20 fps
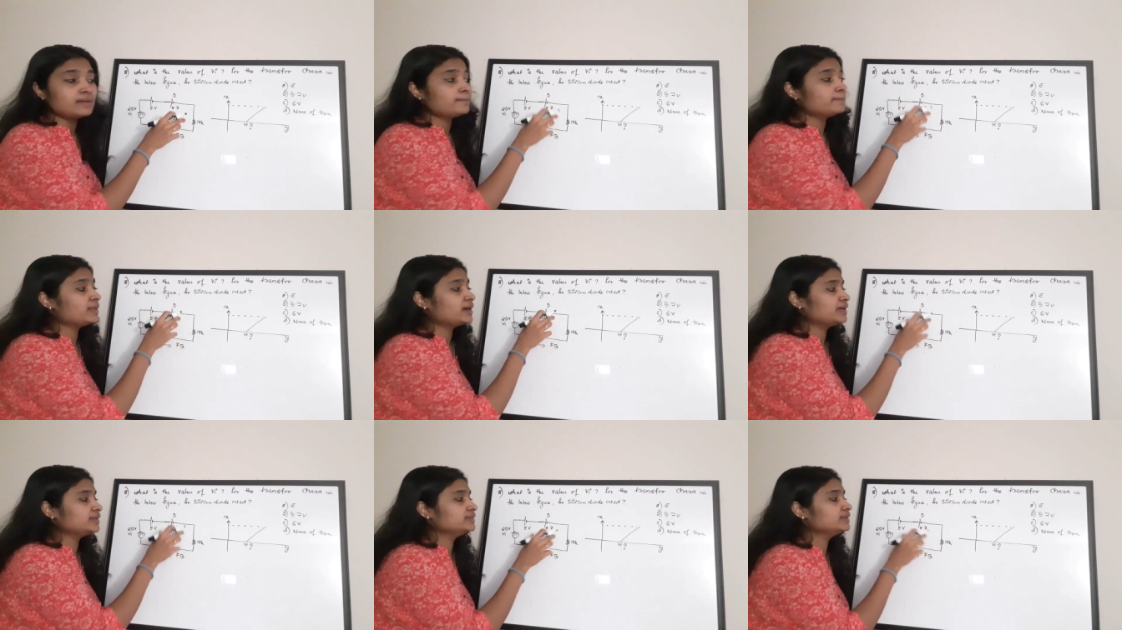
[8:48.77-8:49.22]

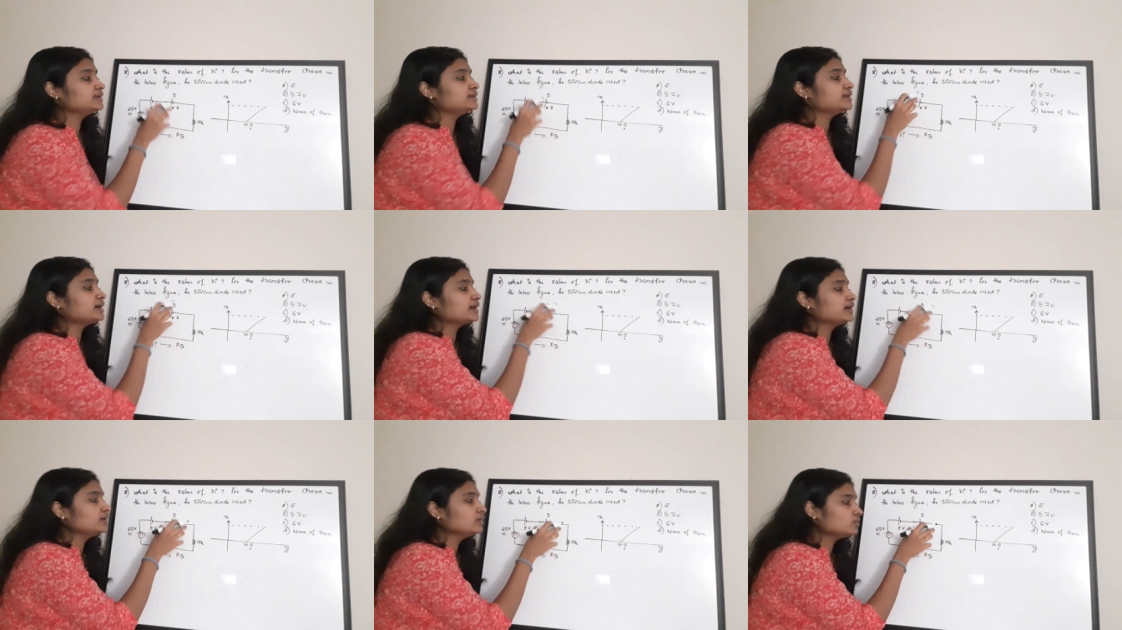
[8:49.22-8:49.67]
by the
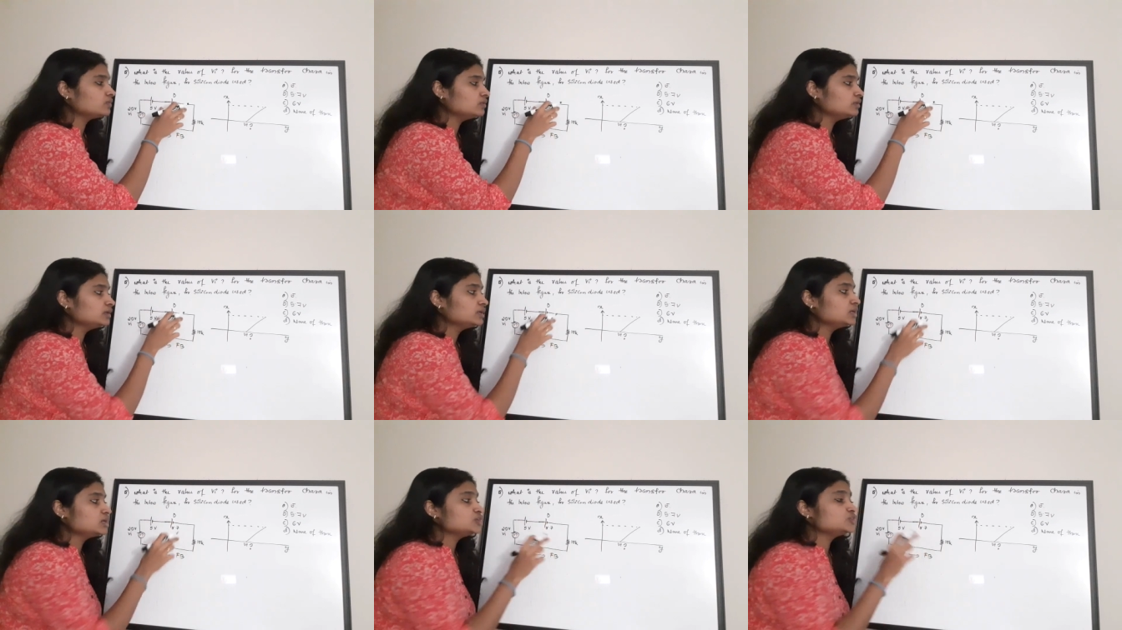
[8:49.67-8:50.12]

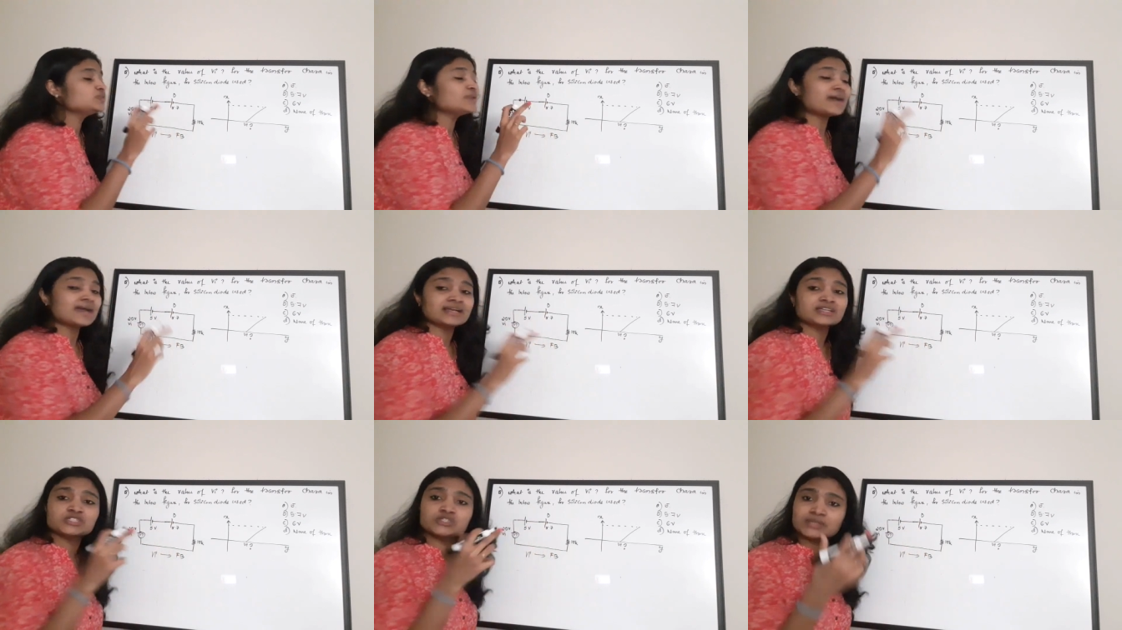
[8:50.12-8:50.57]
diode to
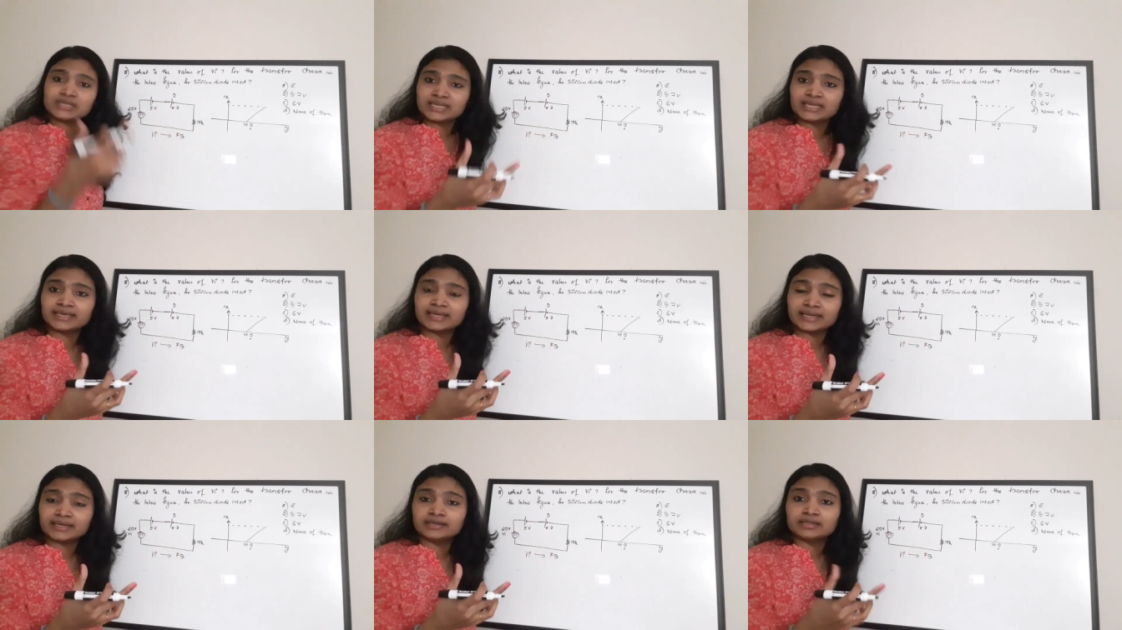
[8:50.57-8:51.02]

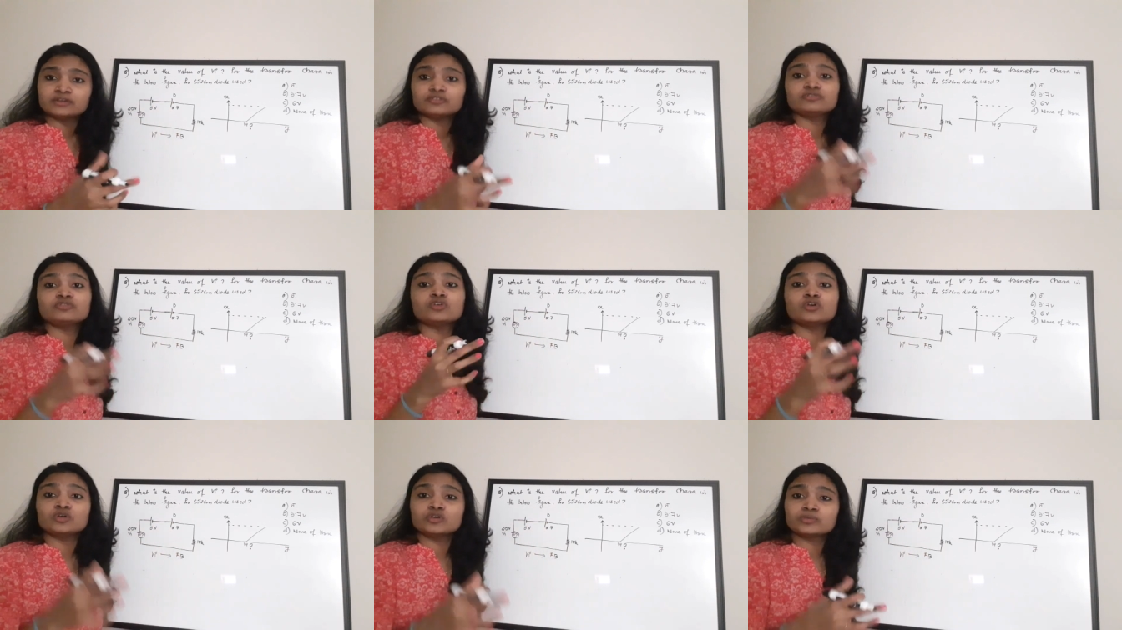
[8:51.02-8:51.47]
actually get
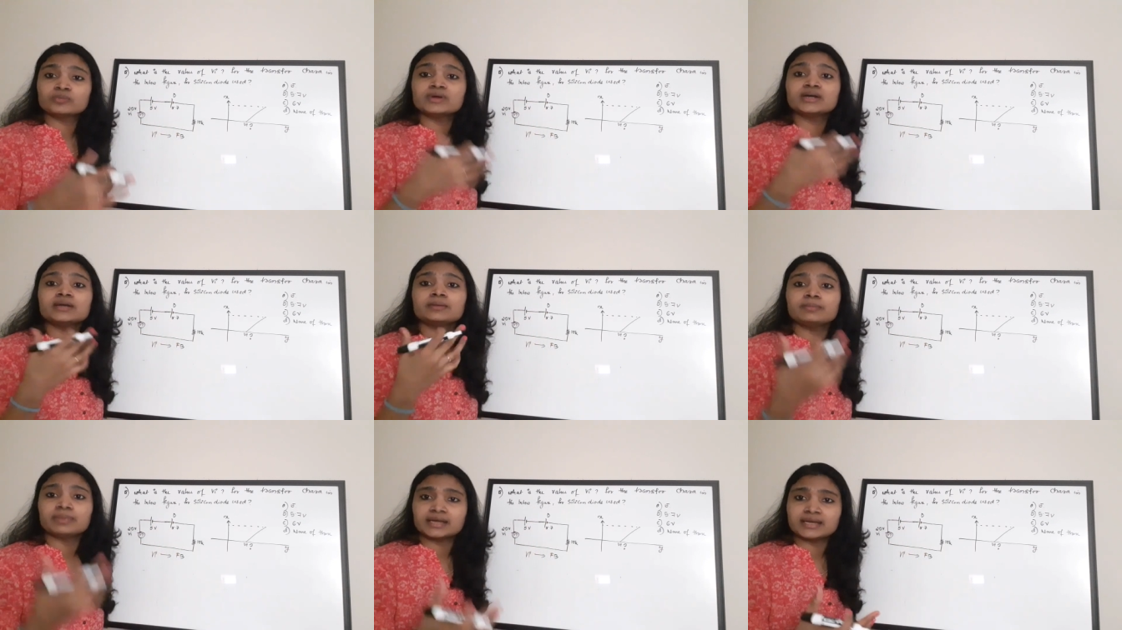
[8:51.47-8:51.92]

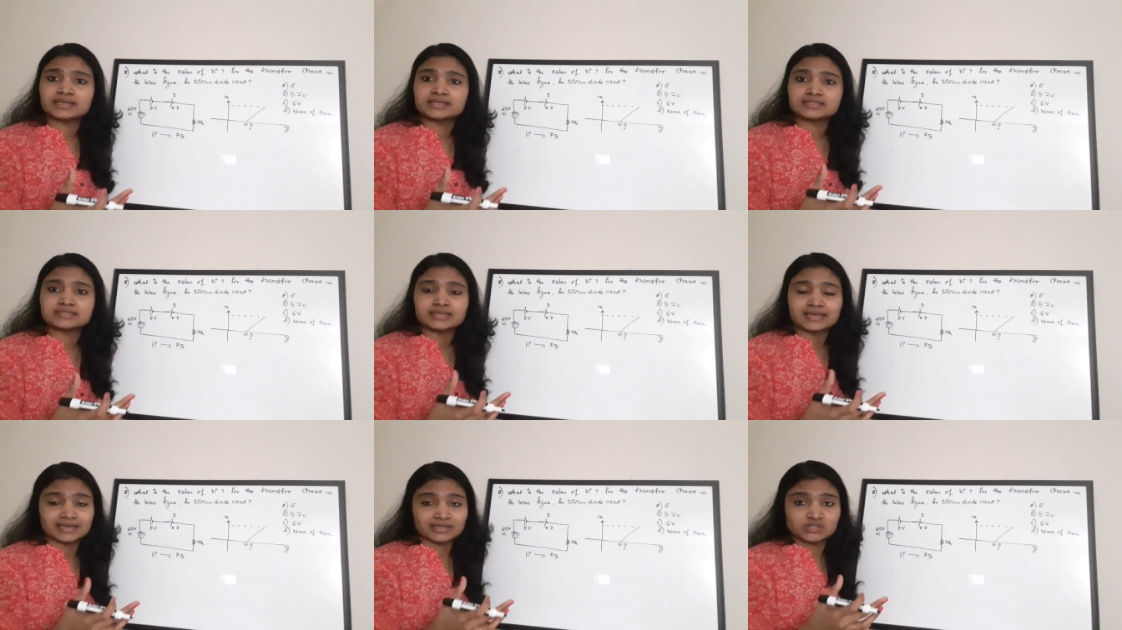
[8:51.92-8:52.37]
forward
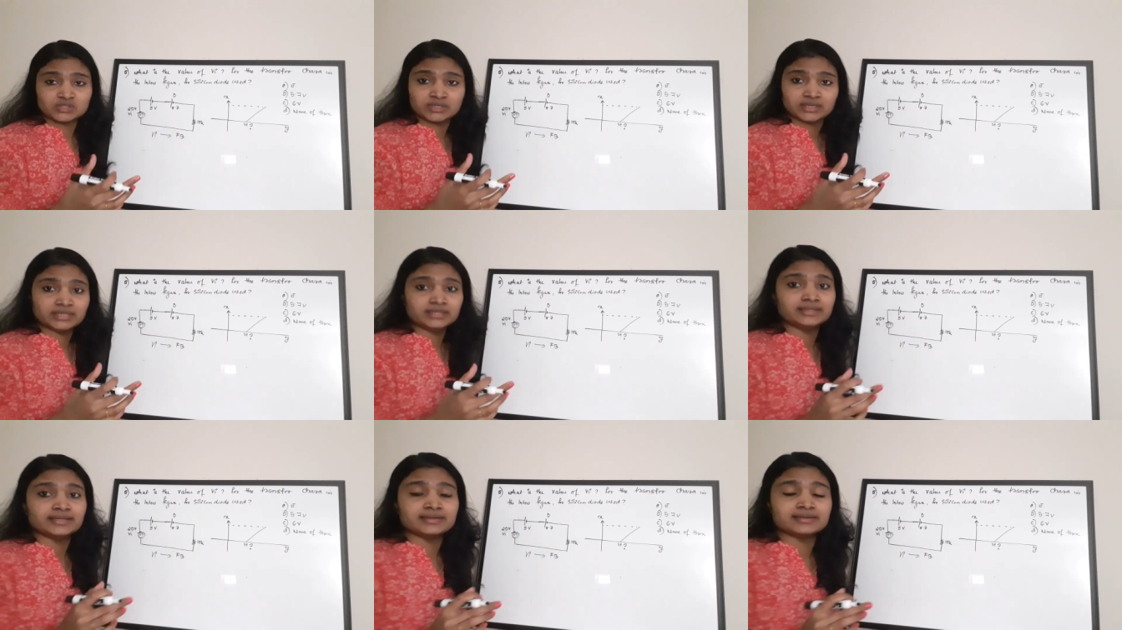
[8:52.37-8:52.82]
bias.
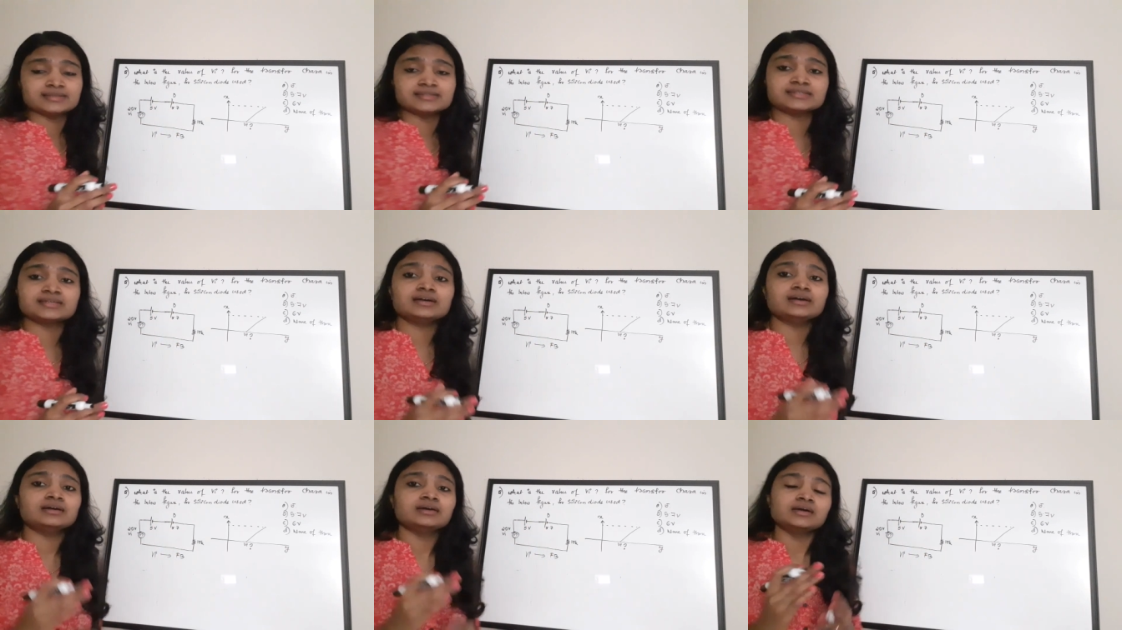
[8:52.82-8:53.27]
Actually, there is
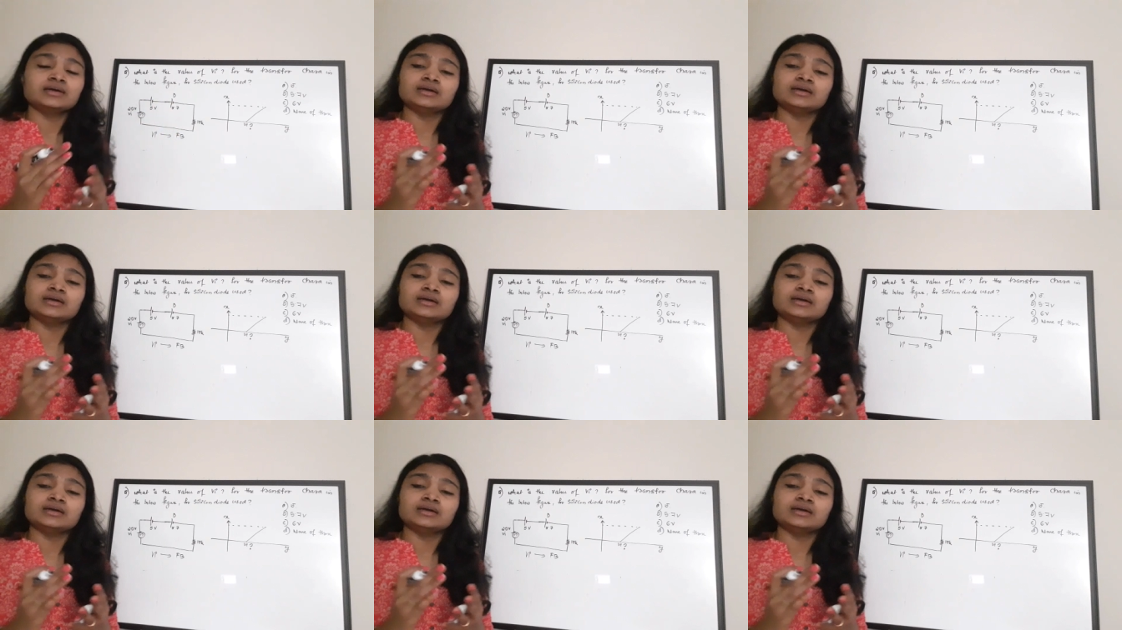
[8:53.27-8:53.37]
a,